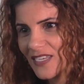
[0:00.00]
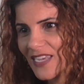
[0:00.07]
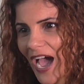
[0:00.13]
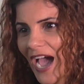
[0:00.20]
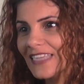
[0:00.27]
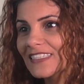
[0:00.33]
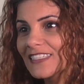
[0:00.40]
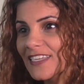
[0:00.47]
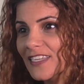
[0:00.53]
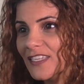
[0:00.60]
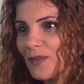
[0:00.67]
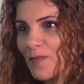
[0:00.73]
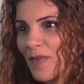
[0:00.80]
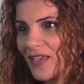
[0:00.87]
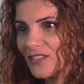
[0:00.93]
see, I didn't
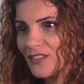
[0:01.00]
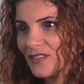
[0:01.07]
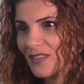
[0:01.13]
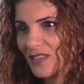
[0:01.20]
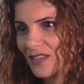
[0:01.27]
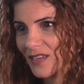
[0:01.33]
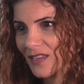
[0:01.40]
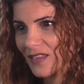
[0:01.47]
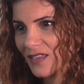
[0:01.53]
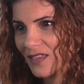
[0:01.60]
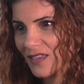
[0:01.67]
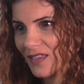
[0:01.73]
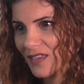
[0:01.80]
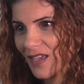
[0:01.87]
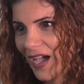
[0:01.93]
imagine it.
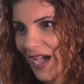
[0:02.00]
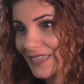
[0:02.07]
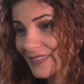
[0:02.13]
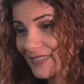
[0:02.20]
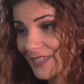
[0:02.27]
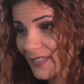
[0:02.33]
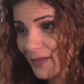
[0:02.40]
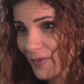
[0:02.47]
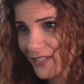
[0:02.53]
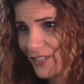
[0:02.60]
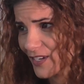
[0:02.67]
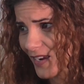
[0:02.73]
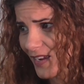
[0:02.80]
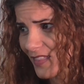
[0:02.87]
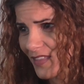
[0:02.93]
I didn't
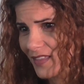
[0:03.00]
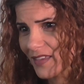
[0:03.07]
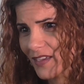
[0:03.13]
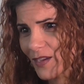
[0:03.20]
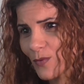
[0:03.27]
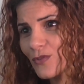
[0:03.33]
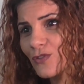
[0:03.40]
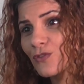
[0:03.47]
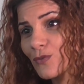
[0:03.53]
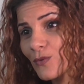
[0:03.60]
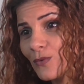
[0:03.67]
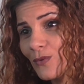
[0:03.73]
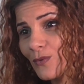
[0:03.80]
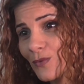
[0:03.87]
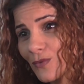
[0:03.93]
imagine anything. It was
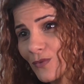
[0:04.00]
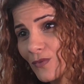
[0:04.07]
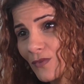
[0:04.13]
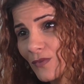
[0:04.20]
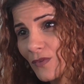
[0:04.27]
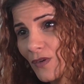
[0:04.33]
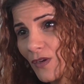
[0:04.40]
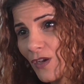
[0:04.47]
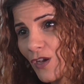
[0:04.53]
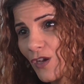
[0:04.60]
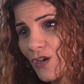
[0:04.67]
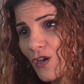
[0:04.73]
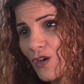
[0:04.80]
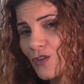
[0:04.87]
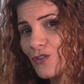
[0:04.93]
true.
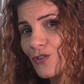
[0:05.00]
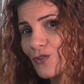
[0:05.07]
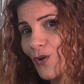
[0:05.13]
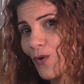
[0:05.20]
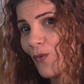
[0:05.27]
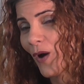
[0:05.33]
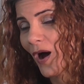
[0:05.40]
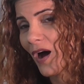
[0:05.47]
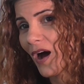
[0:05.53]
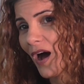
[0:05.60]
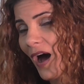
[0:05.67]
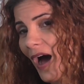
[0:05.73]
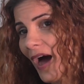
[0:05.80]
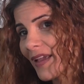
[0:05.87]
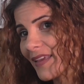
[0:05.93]
So
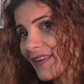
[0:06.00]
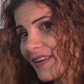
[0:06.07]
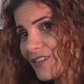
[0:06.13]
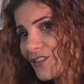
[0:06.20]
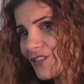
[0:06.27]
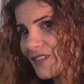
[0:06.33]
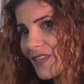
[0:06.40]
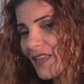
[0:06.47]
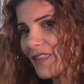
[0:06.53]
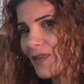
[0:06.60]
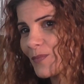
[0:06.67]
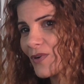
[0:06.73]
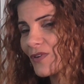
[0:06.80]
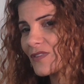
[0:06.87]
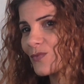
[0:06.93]
I can understand
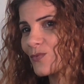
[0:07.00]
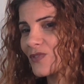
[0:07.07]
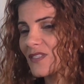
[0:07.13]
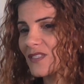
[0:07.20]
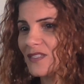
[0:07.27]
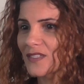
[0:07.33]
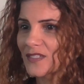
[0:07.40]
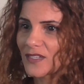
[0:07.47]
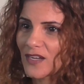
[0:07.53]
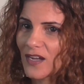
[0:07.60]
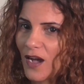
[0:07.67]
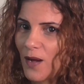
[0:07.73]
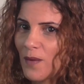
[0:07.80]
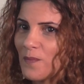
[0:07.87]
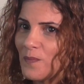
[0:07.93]
that because it was
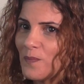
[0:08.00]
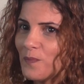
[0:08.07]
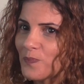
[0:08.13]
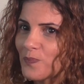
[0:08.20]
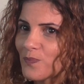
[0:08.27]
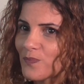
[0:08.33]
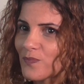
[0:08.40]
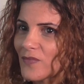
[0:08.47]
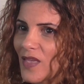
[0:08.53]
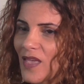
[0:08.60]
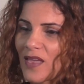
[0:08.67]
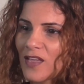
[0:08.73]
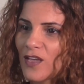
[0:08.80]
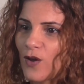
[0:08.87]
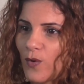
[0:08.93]
come
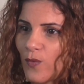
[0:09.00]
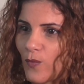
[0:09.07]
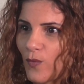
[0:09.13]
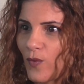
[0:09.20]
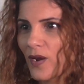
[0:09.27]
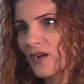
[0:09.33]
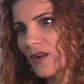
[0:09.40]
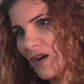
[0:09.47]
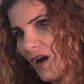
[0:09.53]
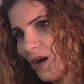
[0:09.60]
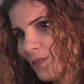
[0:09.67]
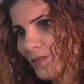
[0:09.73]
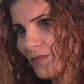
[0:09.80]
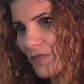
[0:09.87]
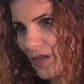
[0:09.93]
and go and
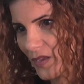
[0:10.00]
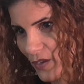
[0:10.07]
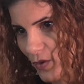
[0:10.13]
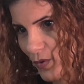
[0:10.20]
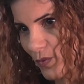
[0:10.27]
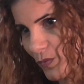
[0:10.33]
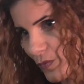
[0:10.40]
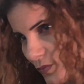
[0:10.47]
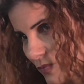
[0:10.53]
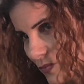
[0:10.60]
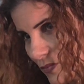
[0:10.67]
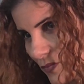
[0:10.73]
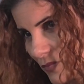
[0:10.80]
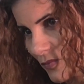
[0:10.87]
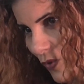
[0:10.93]
come and go.
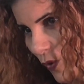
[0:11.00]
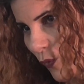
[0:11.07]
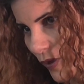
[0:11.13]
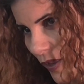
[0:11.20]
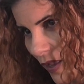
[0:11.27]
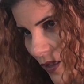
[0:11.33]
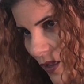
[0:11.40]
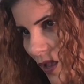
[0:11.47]
Okay.